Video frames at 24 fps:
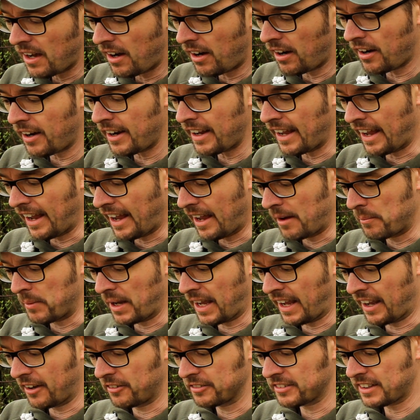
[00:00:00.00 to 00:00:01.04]
I am
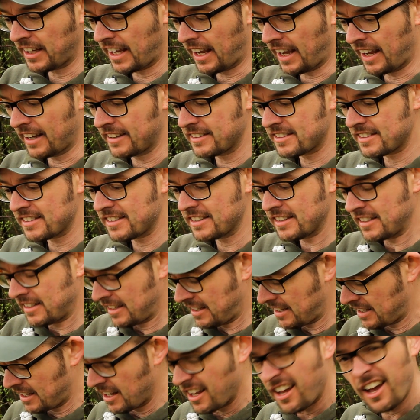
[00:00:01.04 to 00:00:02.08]
out at
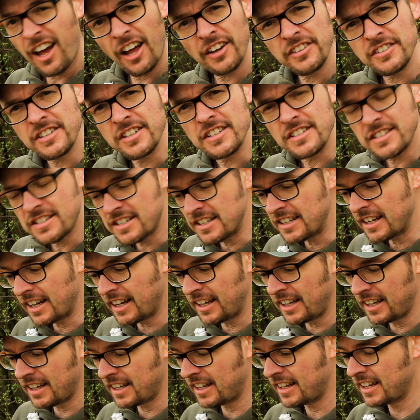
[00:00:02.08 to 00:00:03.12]
Hunters
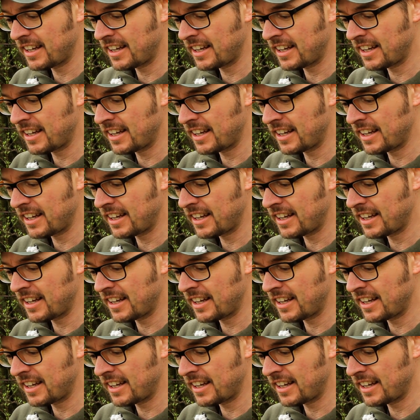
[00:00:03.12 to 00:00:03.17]
today,